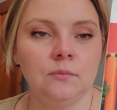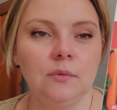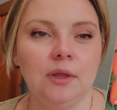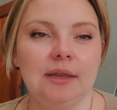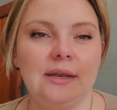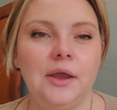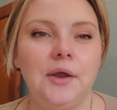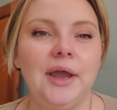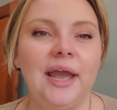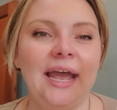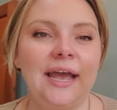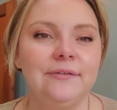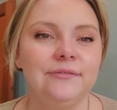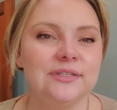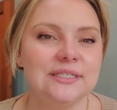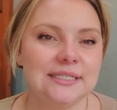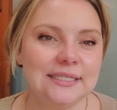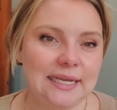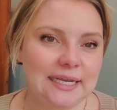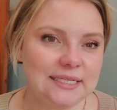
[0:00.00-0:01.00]
Now I have
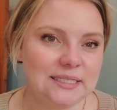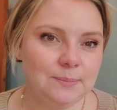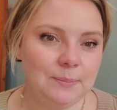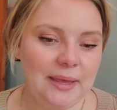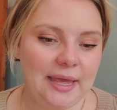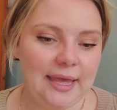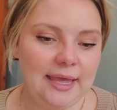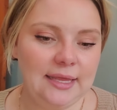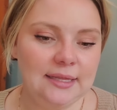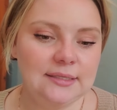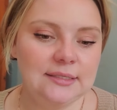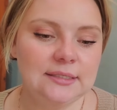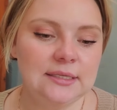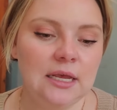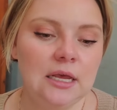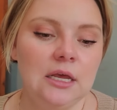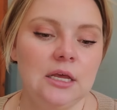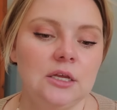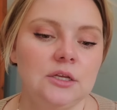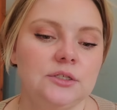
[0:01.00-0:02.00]
6 beds,
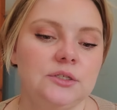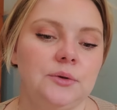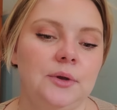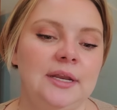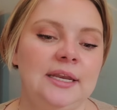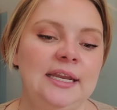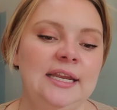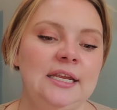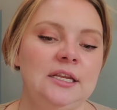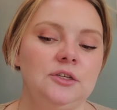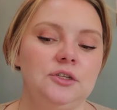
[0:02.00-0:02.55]
so I need